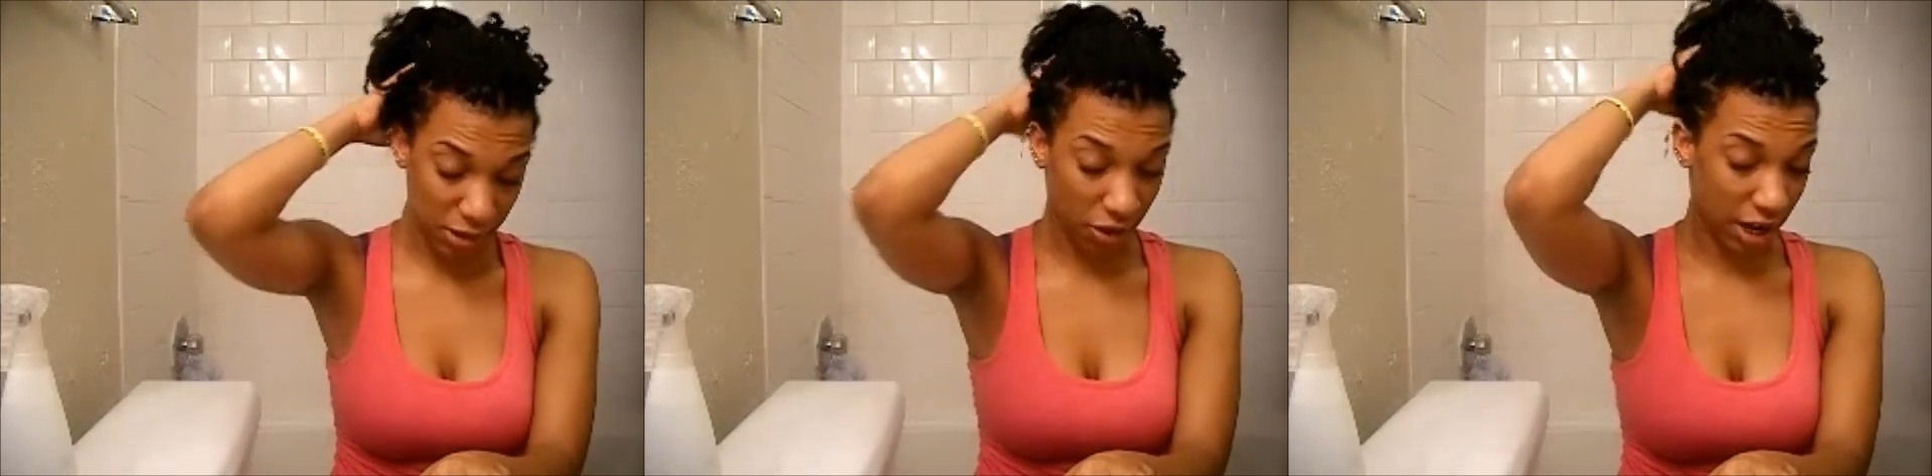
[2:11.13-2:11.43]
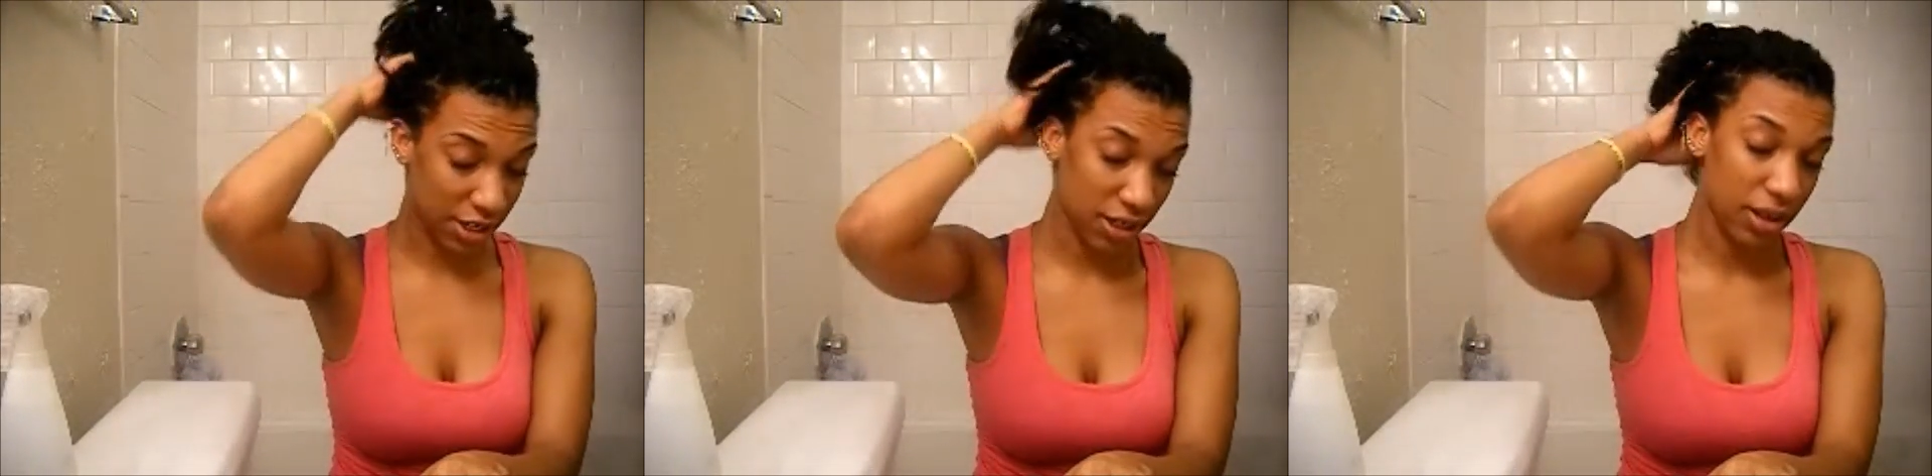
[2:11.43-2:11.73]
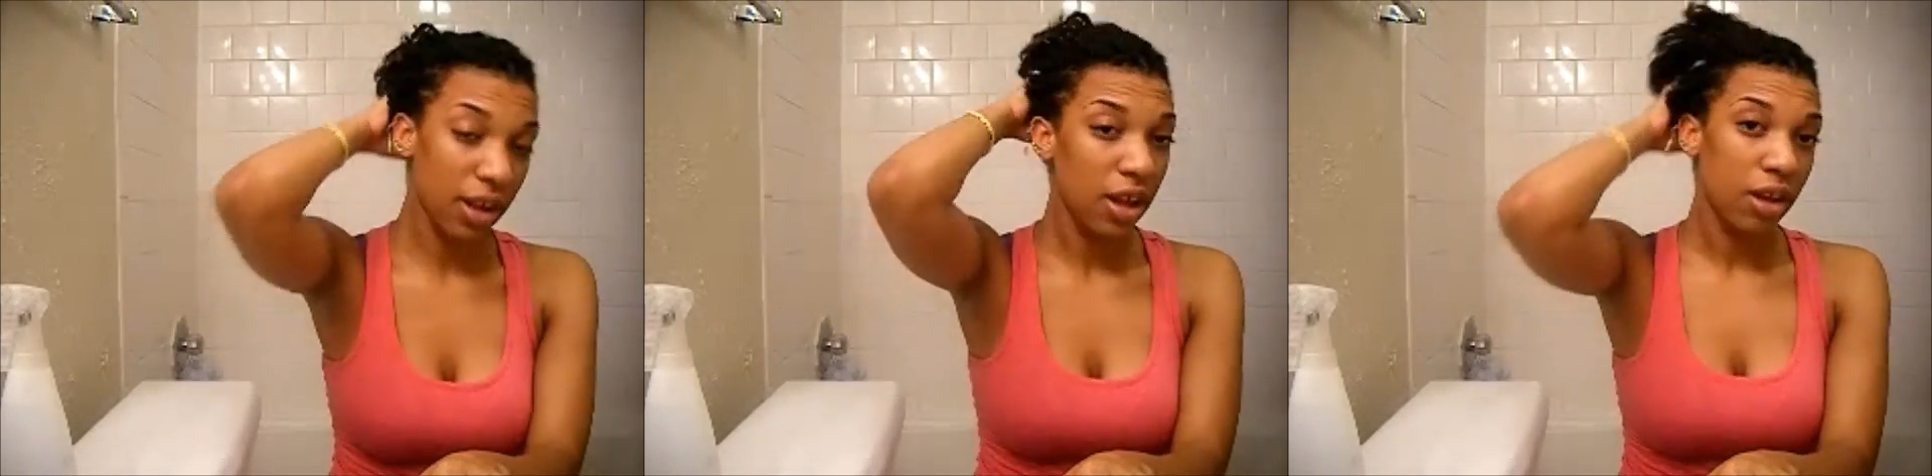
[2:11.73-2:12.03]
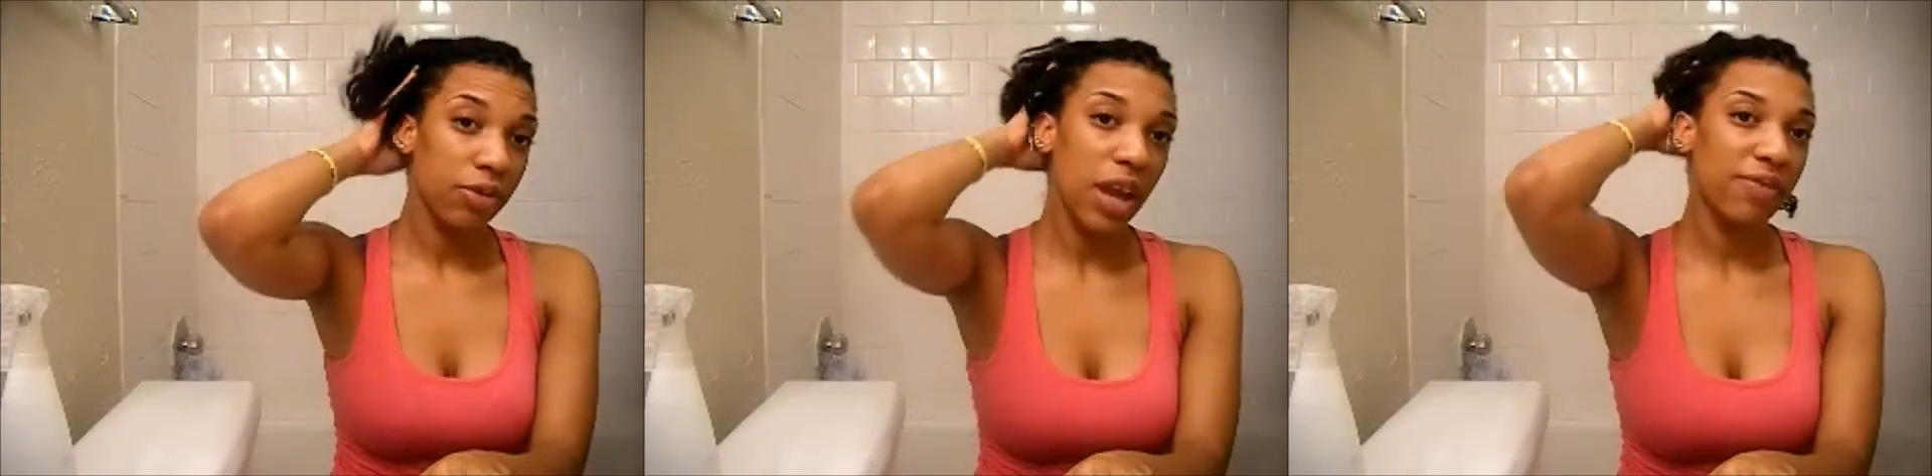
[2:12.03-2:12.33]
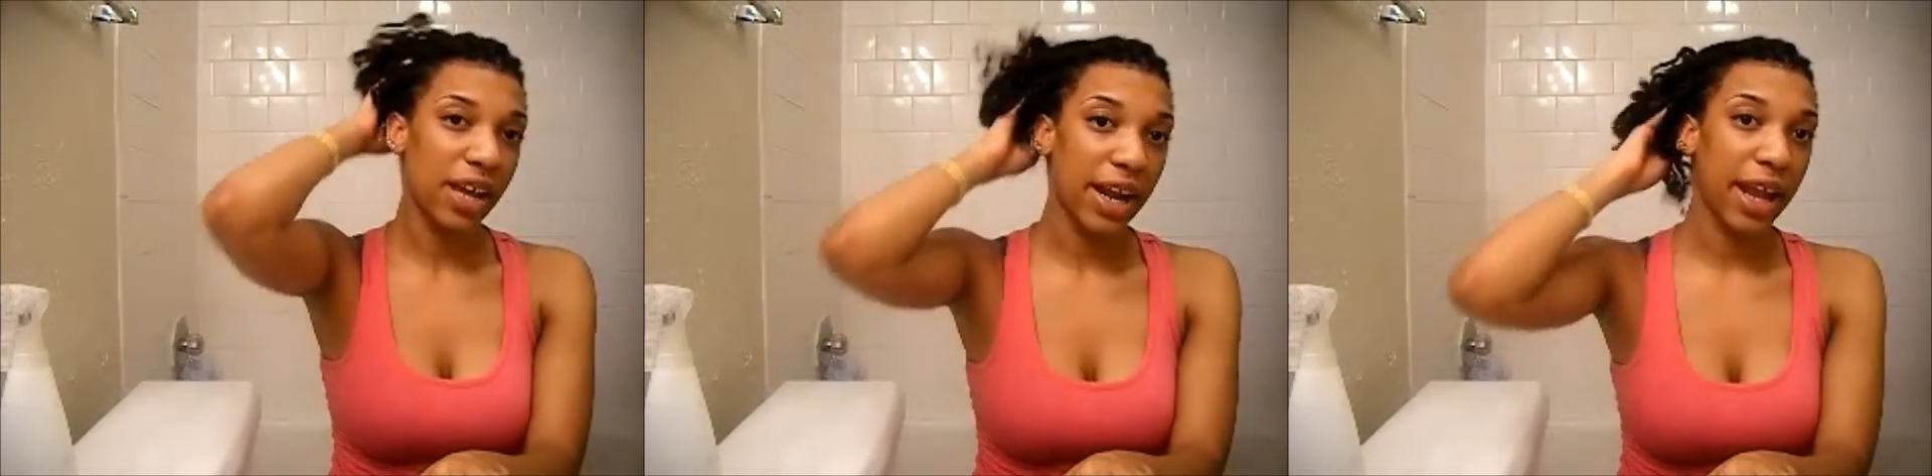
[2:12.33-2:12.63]
scratch in. When you
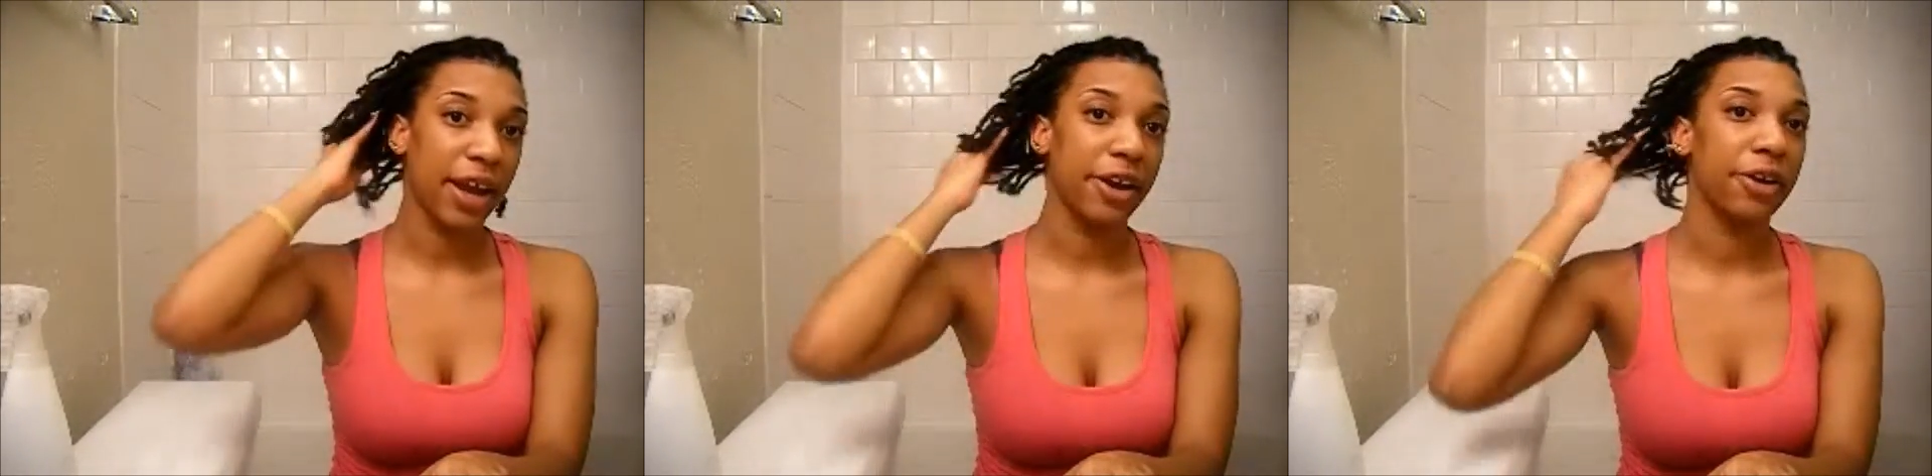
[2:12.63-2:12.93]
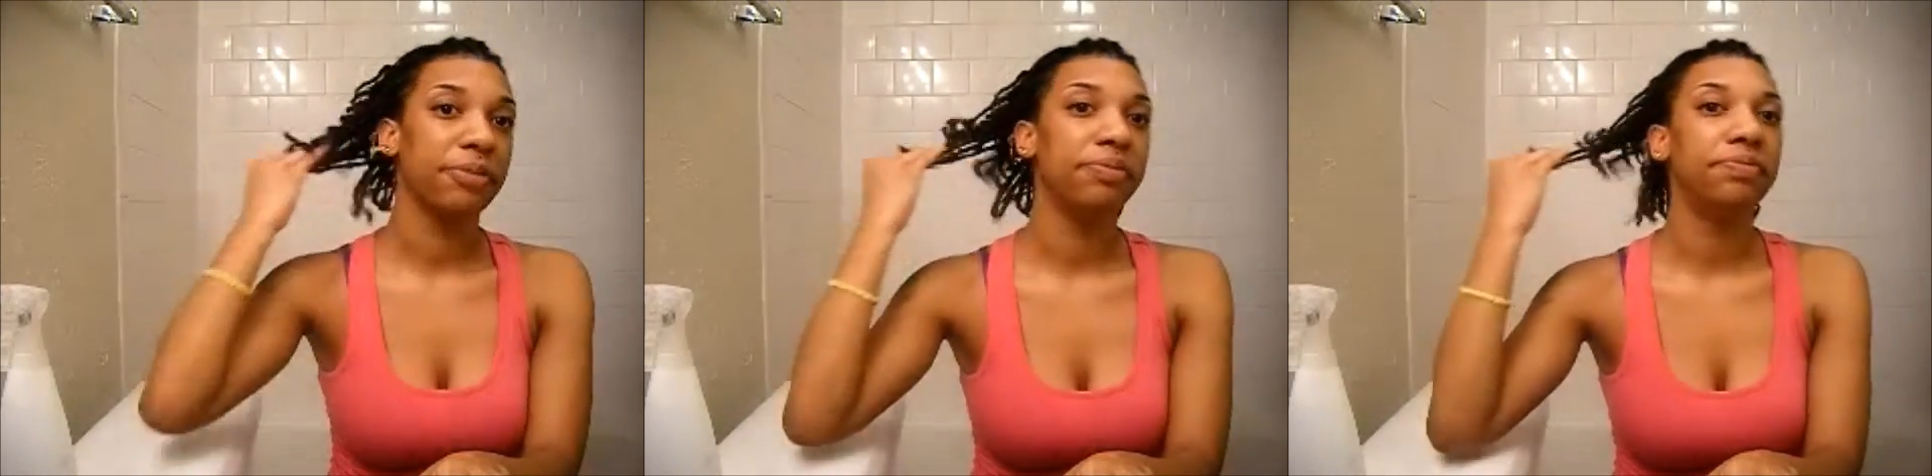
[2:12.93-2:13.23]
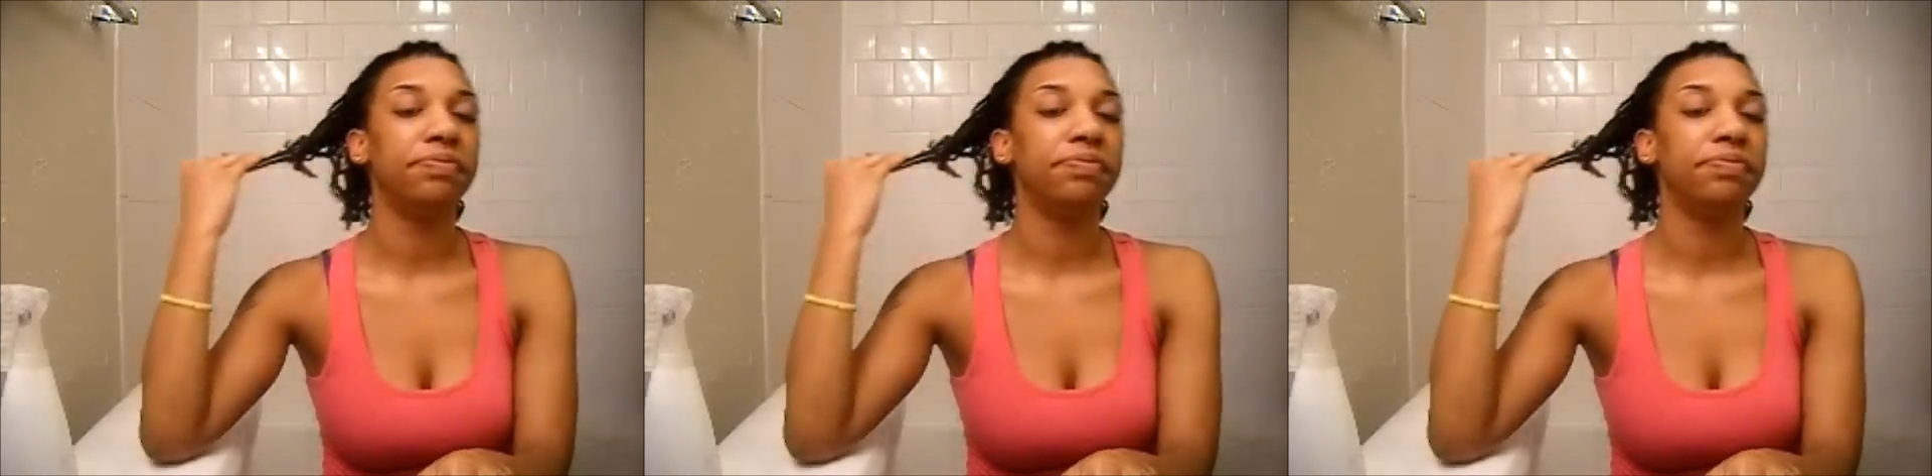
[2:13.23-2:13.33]
have a lot of hair,